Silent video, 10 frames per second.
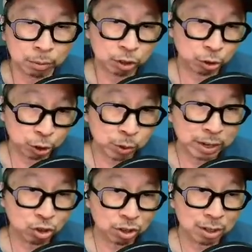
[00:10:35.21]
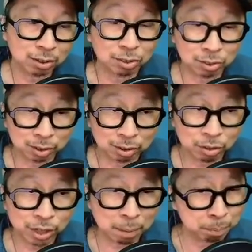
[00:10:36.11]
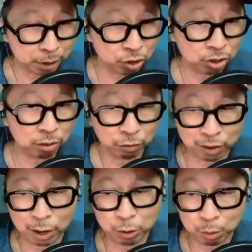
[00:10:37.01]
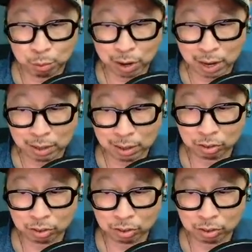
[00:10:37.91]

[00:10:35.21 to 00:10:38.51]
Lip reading: So the U8G is still that budget value brand.